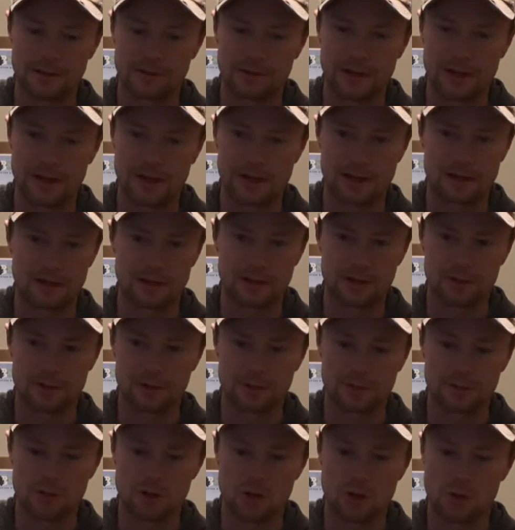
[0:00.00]
and
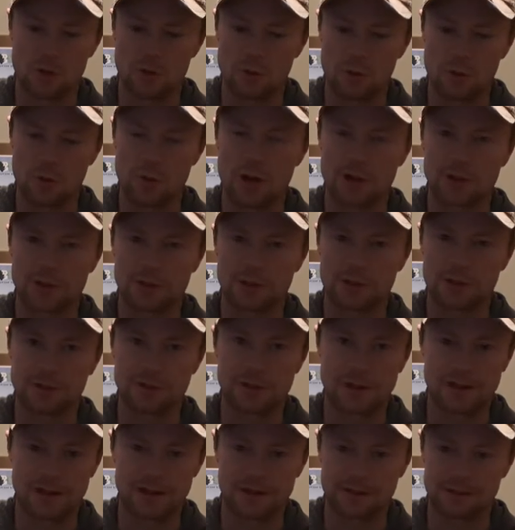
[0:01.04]
it's no questions
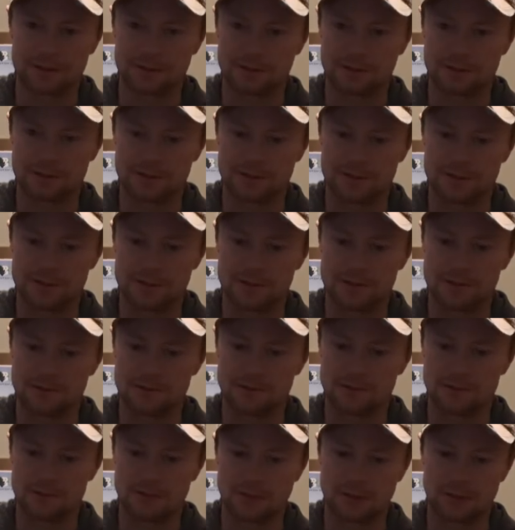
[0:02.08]
asked.
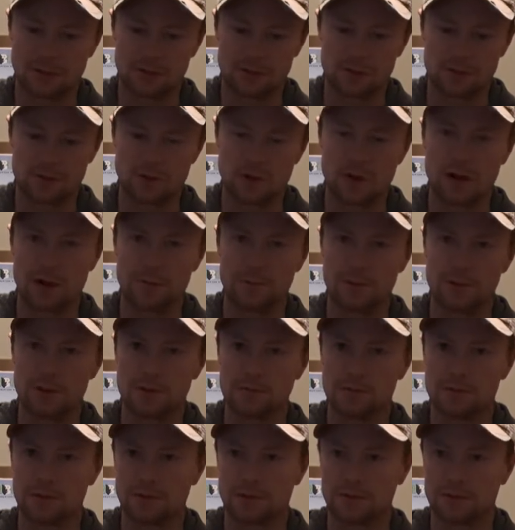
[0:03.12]
Like you could drop
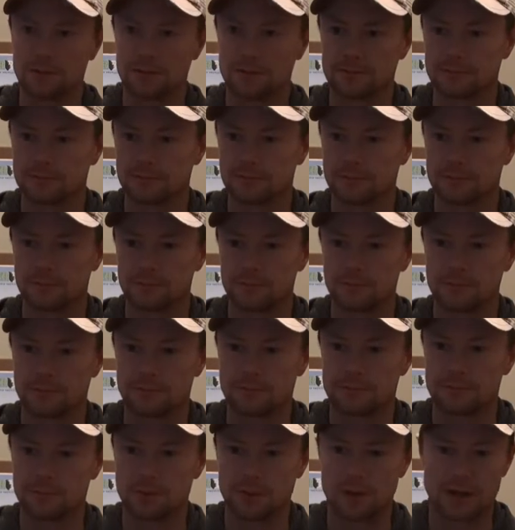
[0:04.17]
them, you can
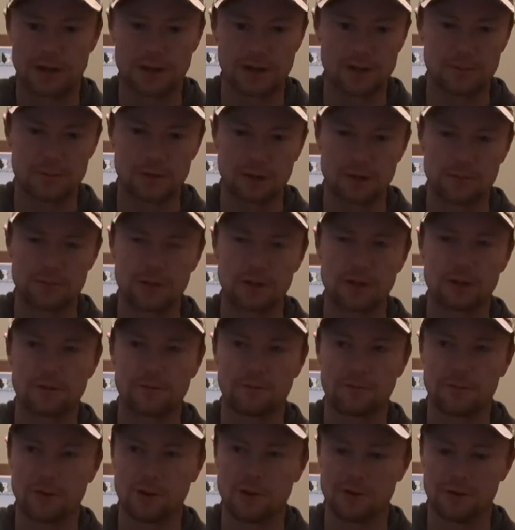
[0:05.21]
break them, it could be your
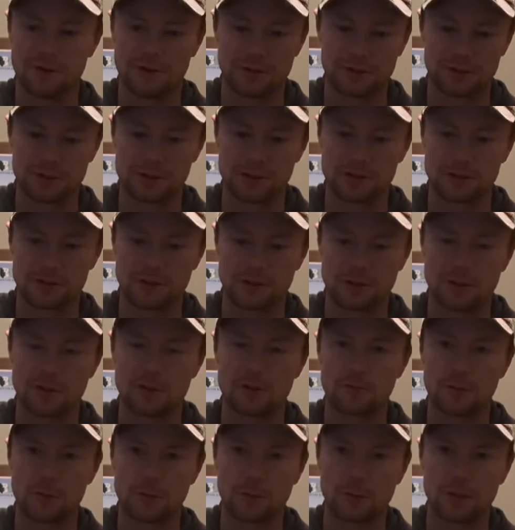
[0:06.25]
fault, and they'll
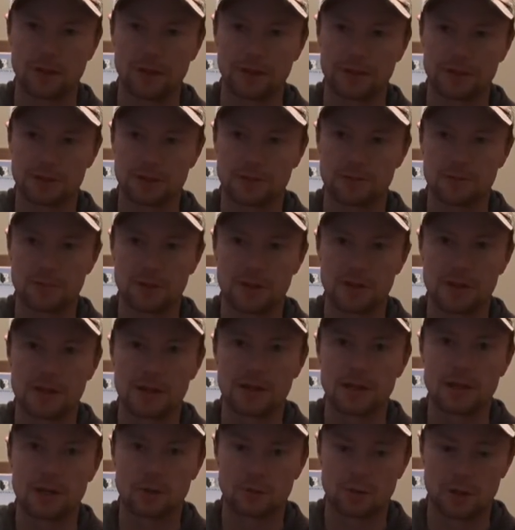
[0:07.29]
still replace them.
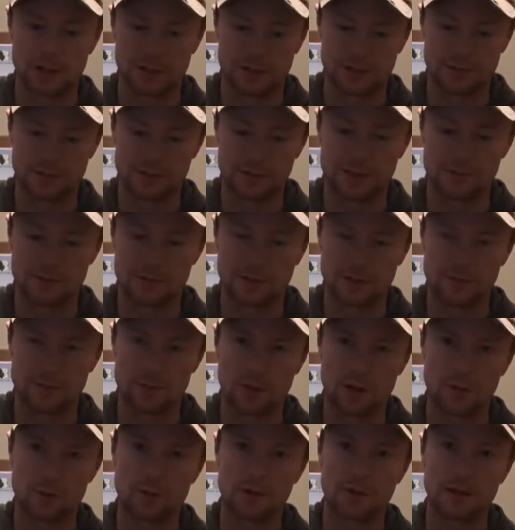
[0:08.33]
Whereas if something
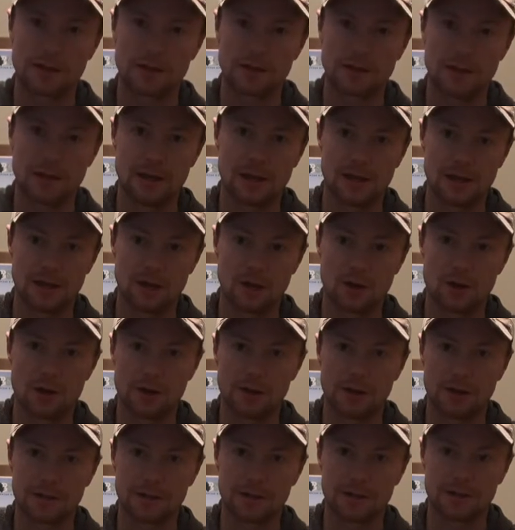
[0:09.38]
comparable like the
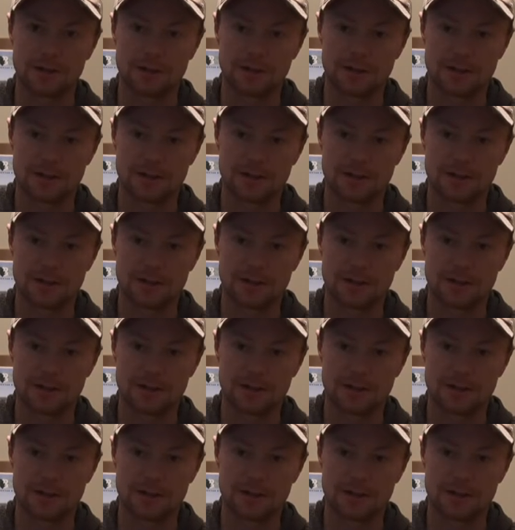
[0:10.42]
Nikon